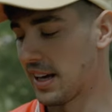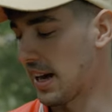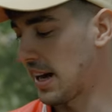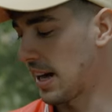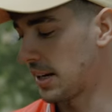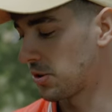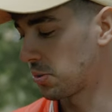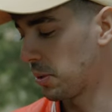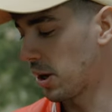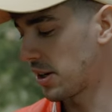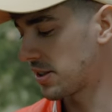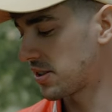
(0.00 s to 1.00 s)
And to be
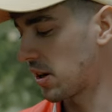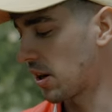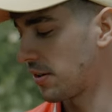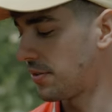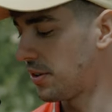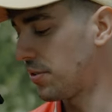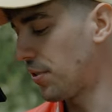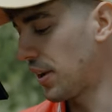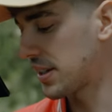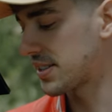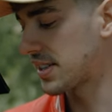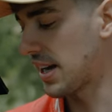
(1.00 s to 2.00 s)
honest, there are a few
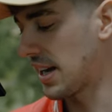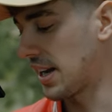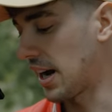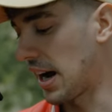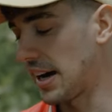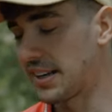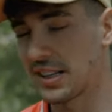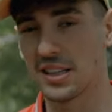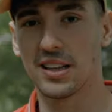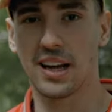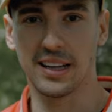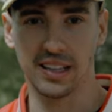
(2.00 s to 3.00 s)
things that I
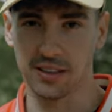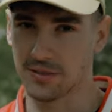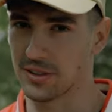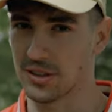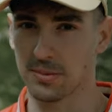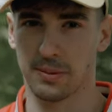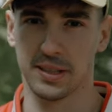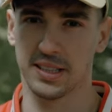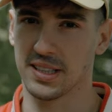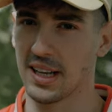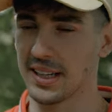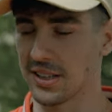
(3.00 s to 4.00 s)
didn't like in the first
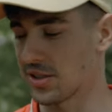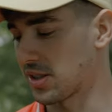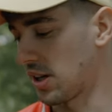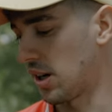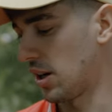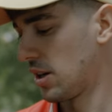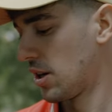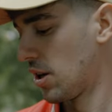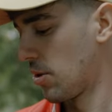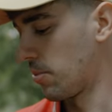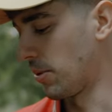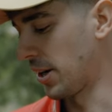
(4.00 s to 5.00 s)
place, like you saw,
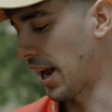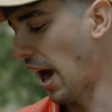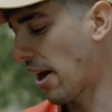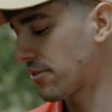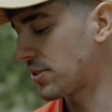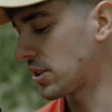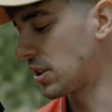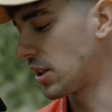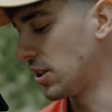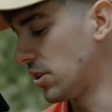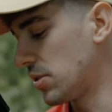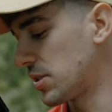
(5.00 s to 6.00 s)
but after
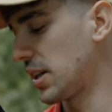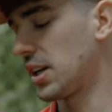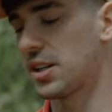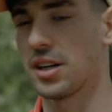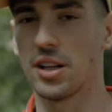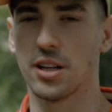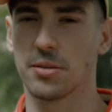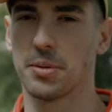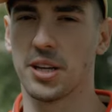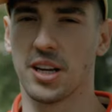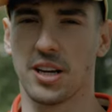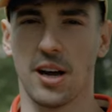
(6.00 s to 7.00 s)
using it a little
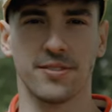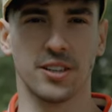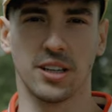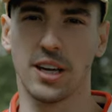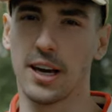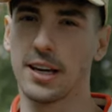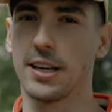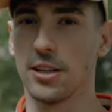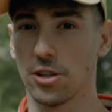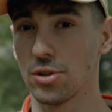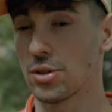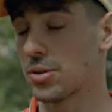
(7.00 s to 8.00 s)
bit and after getting
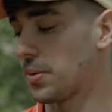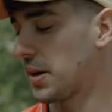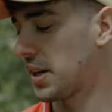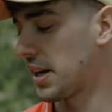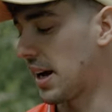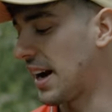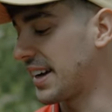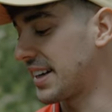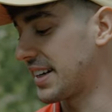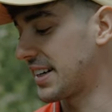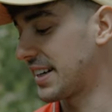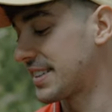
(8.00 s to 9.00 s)
used to it, I
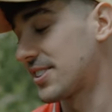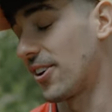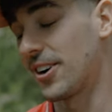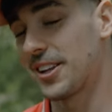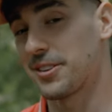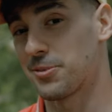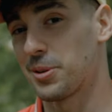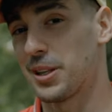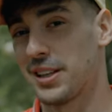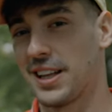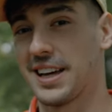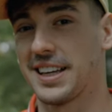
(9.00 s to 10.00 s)
started really
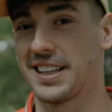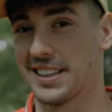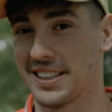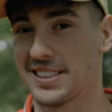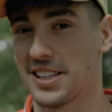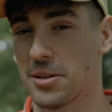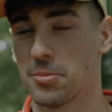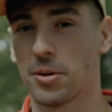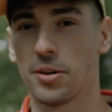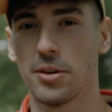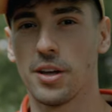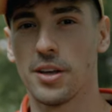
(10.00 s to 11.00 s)
liking this
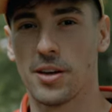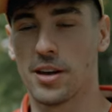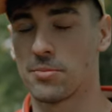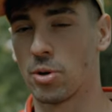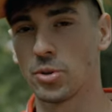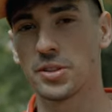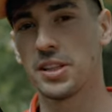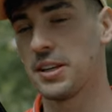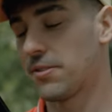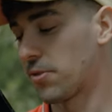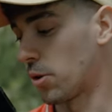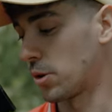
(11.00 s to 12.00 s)
gimbal and
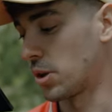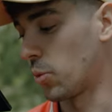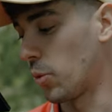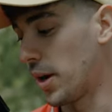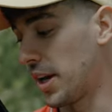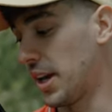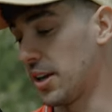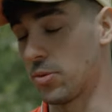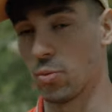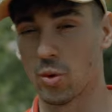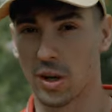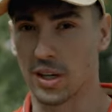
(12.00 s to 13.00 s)
mostly for the way it
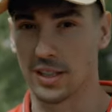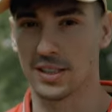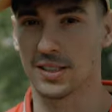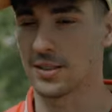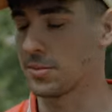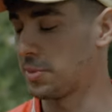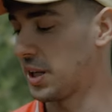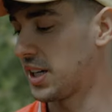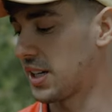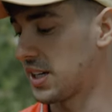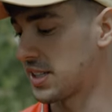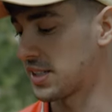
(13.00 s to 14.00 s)
works
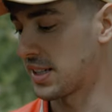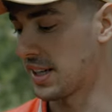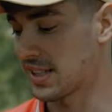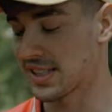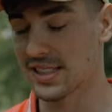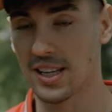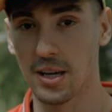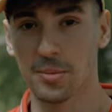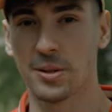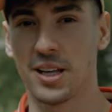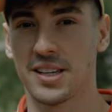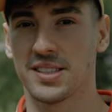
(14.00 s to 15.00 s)
because it
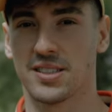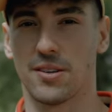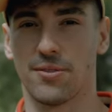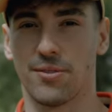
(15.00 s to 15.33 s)
stabilizes the